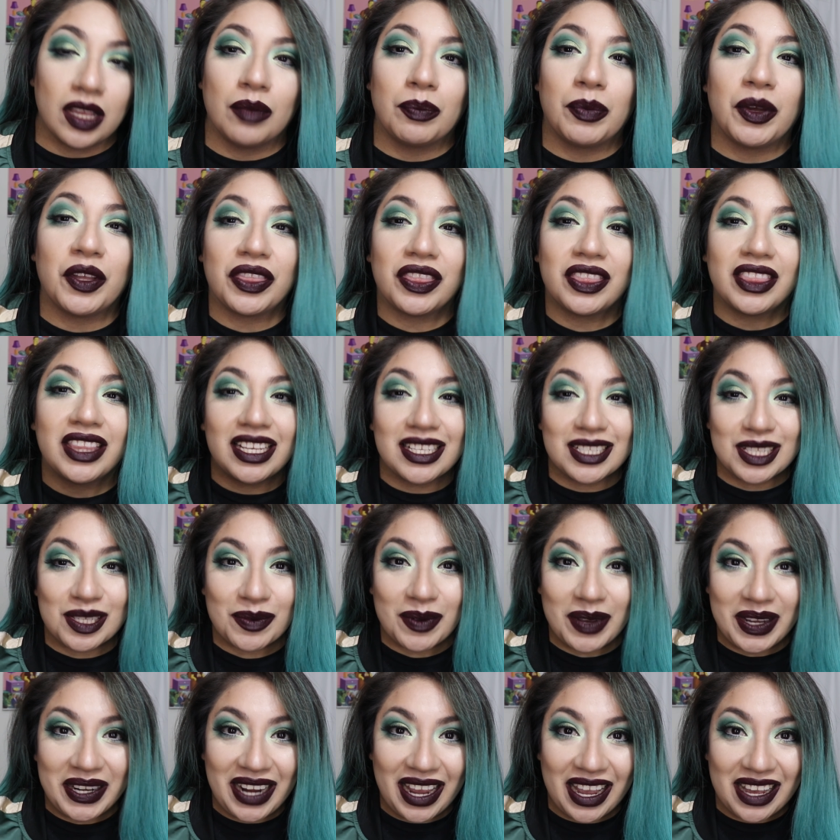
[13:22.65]
put this
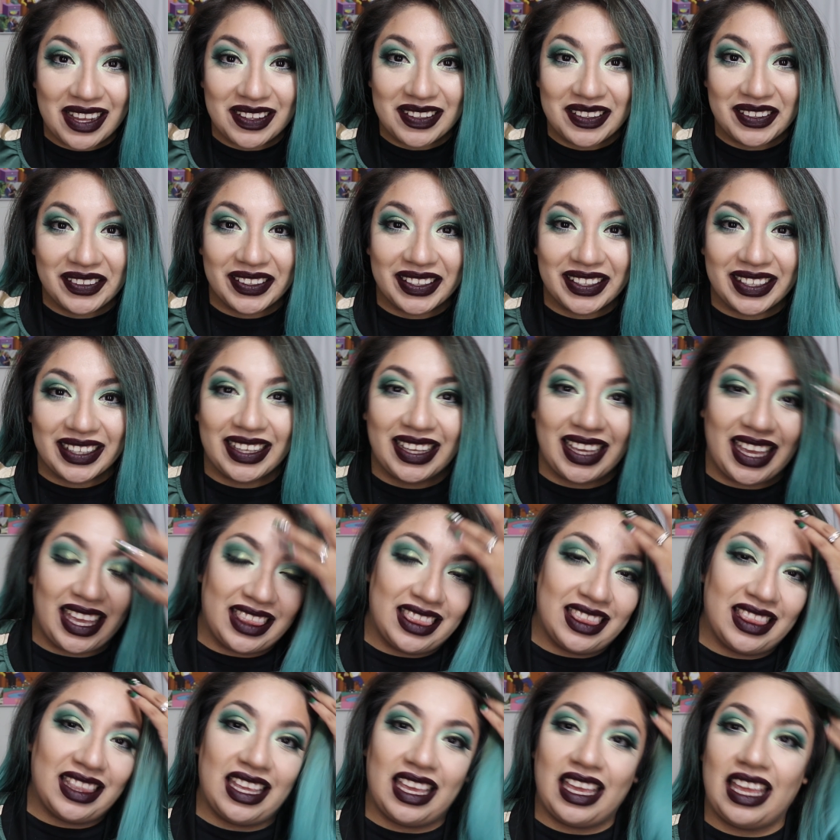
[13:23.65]
one out,
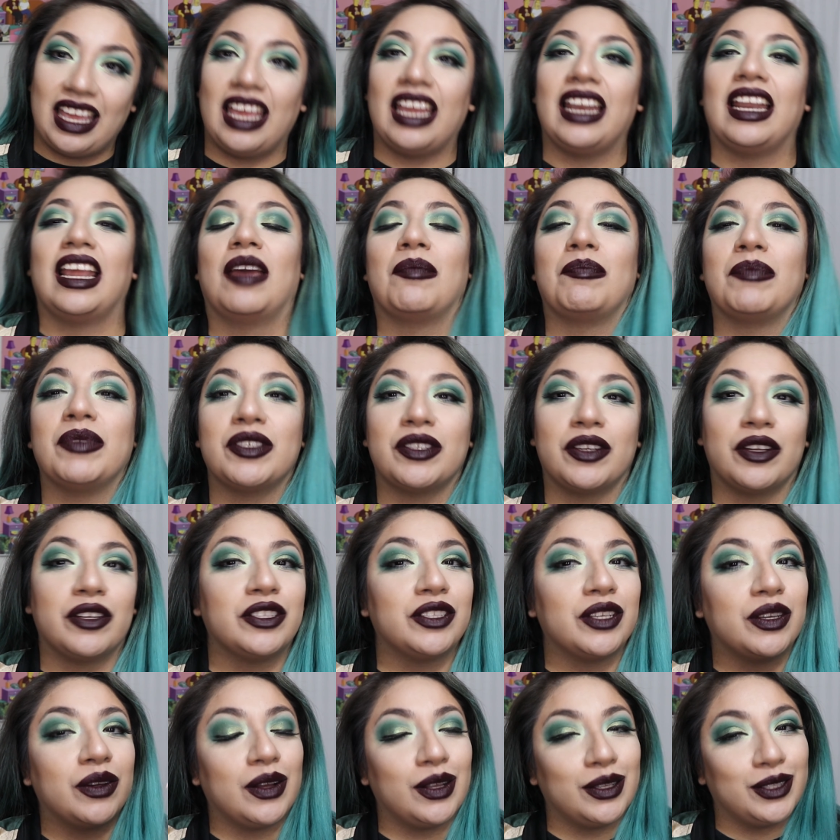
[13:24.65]
and then episode
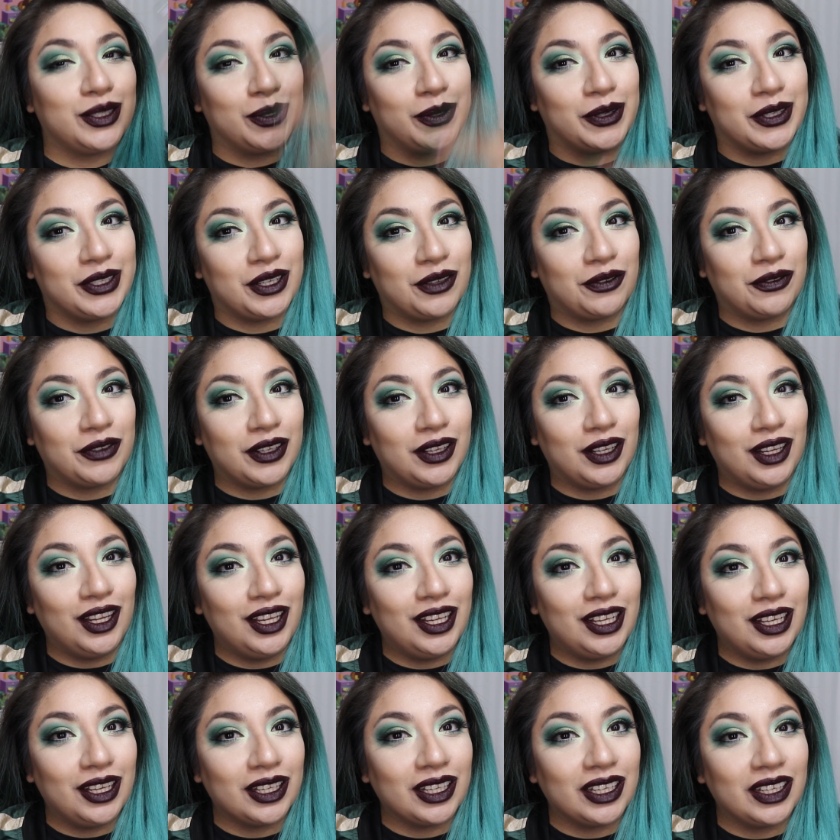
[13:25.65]
2 I'll do a different
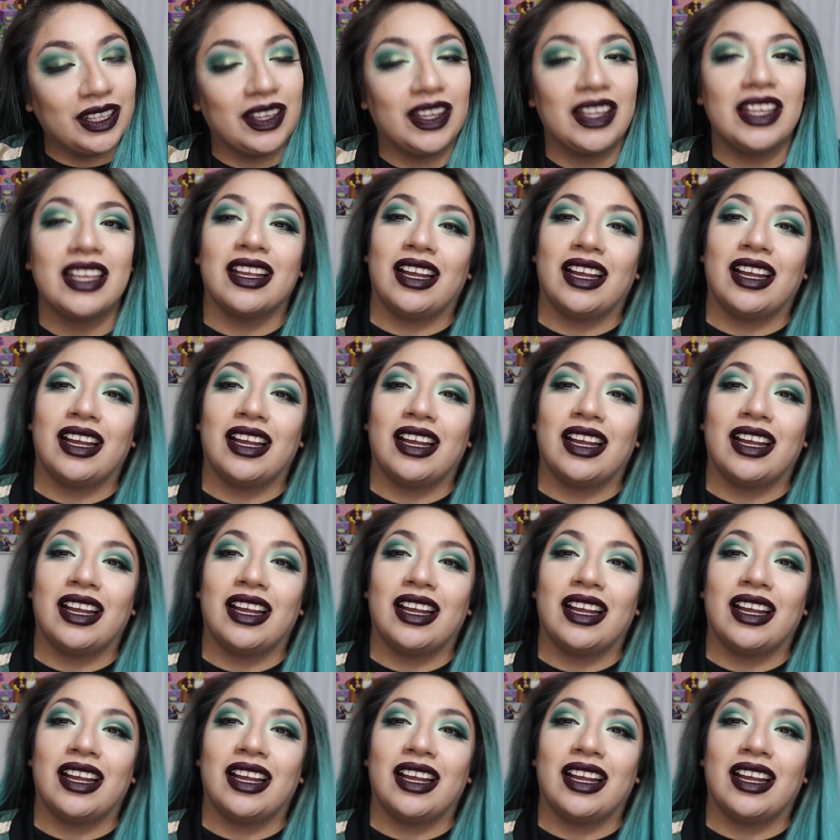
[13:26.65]
look.